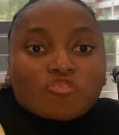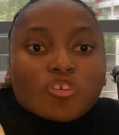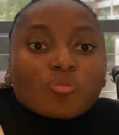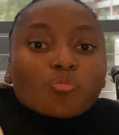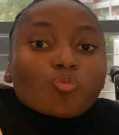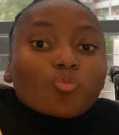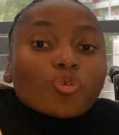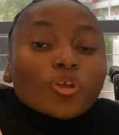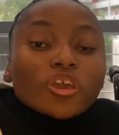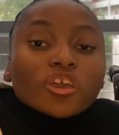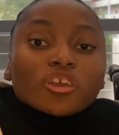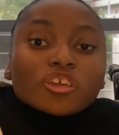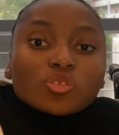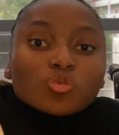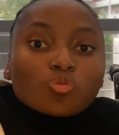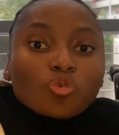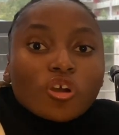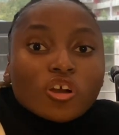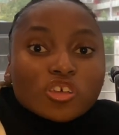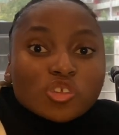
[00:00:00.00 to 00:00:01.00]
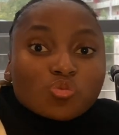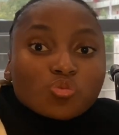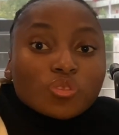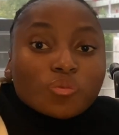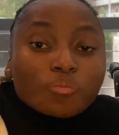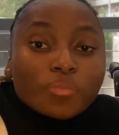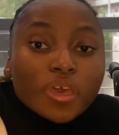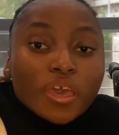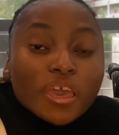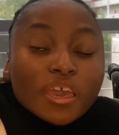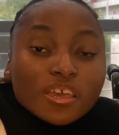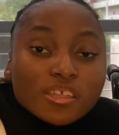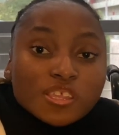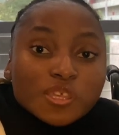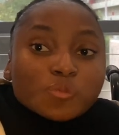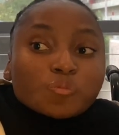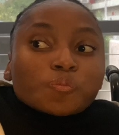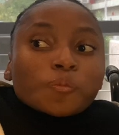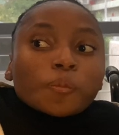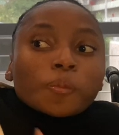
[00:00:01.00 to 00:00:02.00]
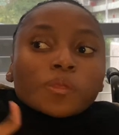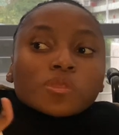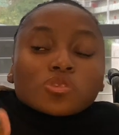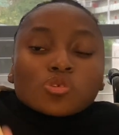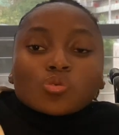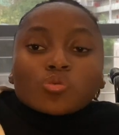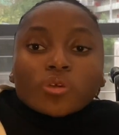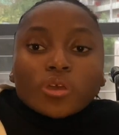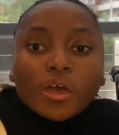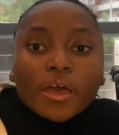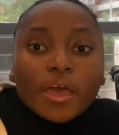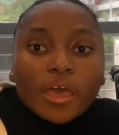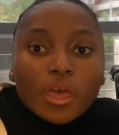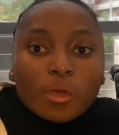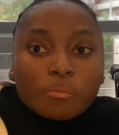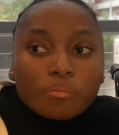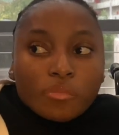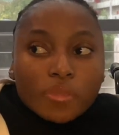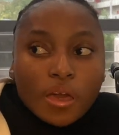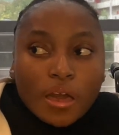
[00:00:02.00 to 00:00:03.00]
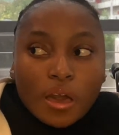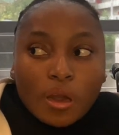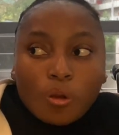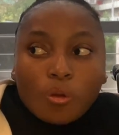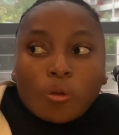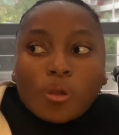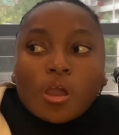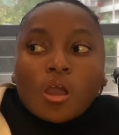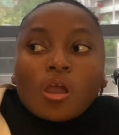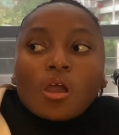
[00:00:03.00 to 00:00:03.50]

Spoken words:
from where it was with pain to where I am now.